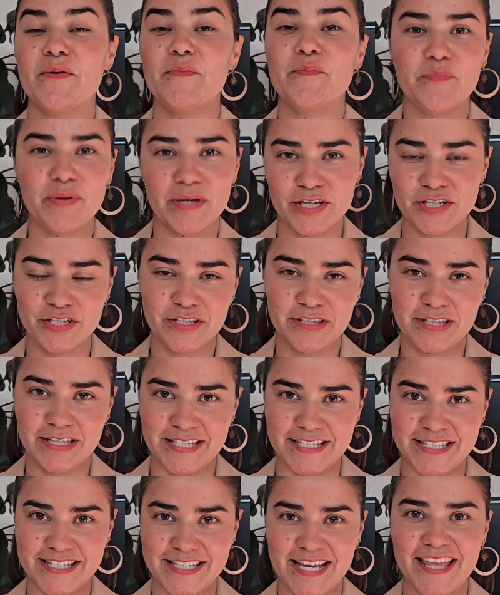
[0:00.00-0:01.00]
Picture
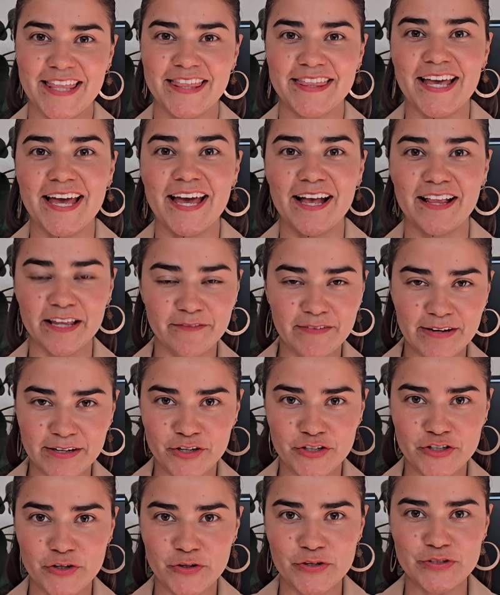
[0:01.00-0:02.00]
this. The elevator
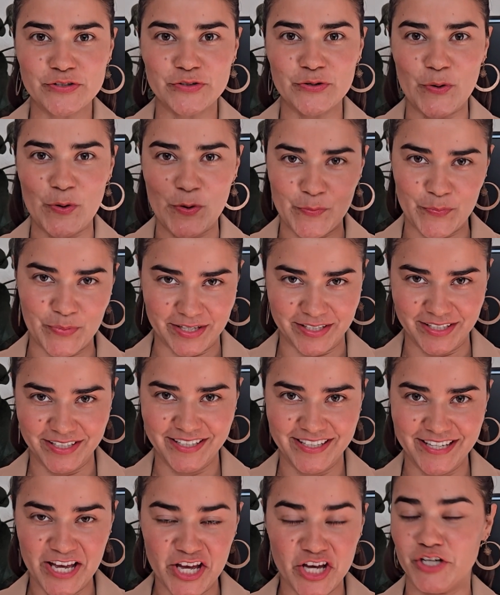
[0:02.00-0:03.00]
doors open,
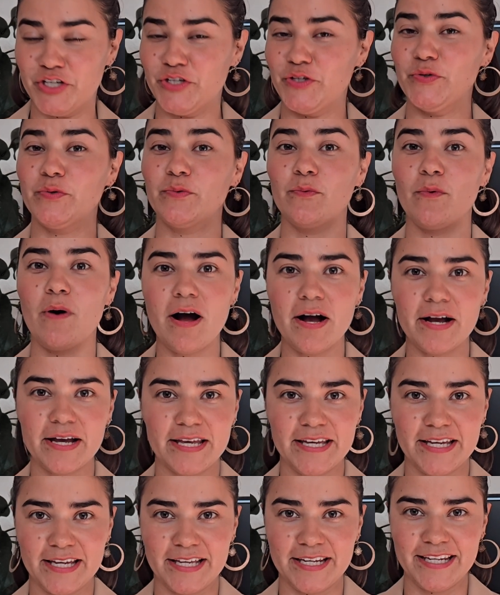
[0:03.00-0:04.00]
you walk
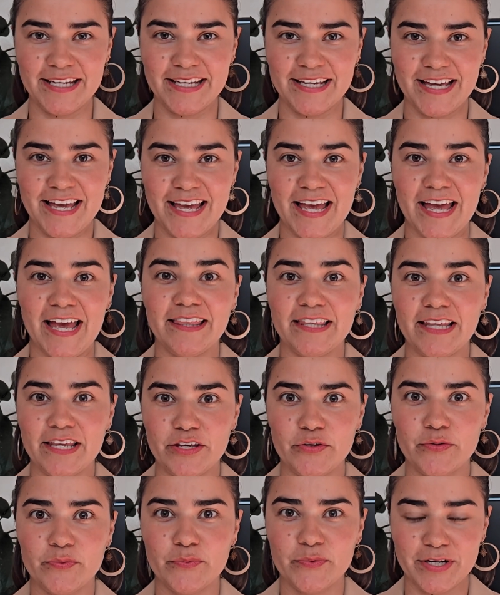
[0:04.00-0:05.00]
in, and then
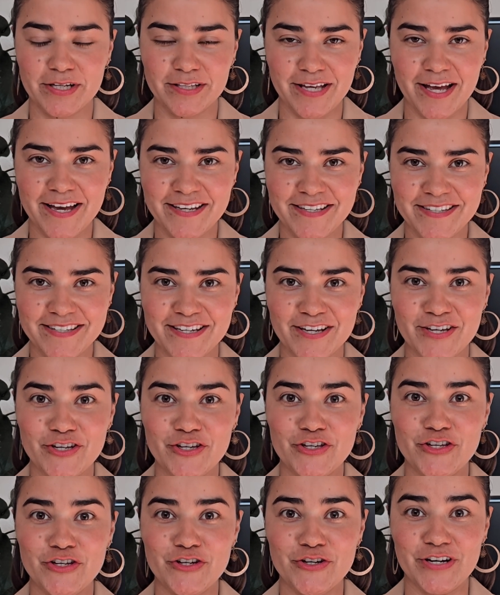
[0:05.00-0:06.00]
you realize
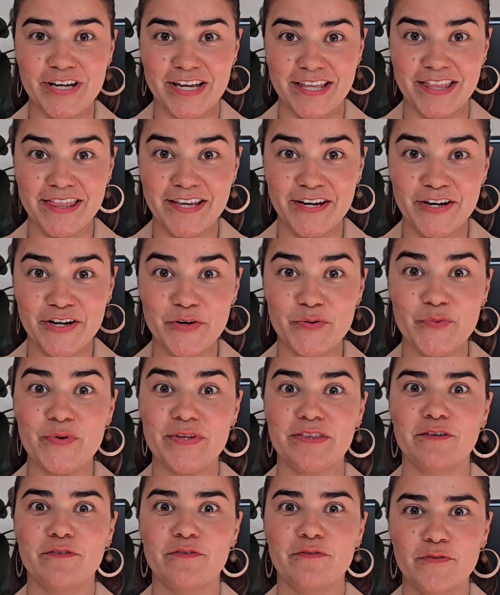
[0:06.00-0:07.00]
you're in there with
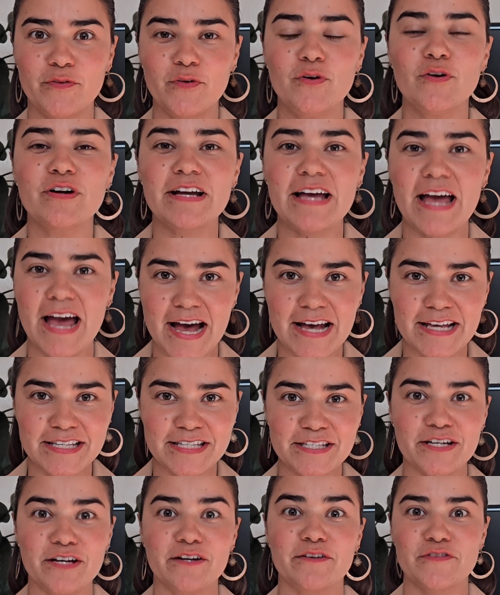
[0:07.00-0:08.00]
the full cast
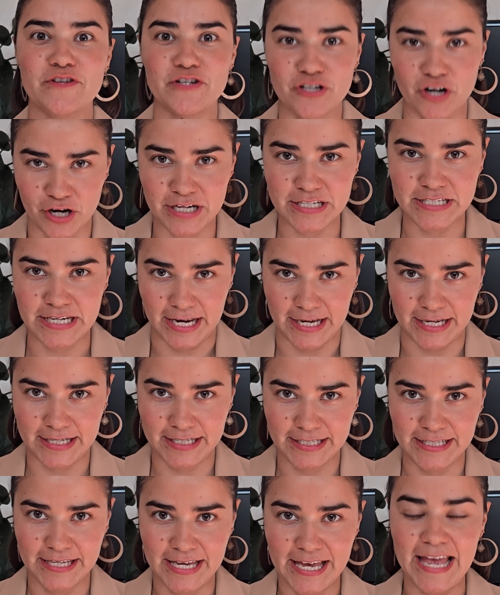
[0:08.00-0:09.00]
of Shark Tank,
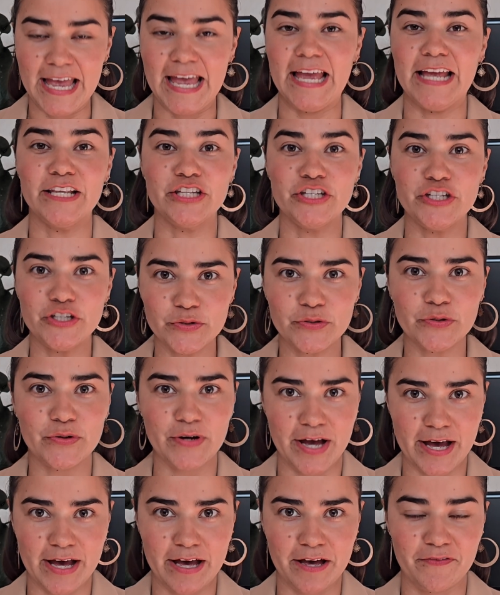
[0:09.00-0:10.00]
and you don't
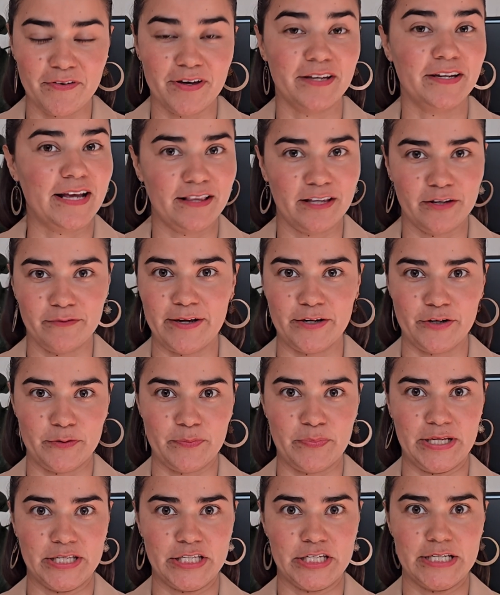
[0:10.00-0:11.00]
have an elevator
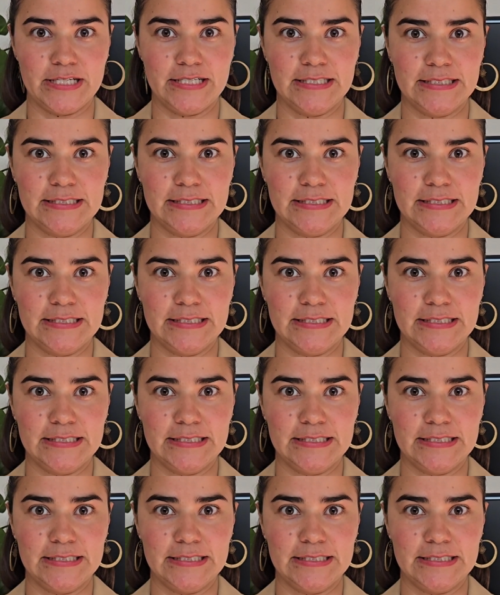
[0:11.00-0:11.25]
pitch.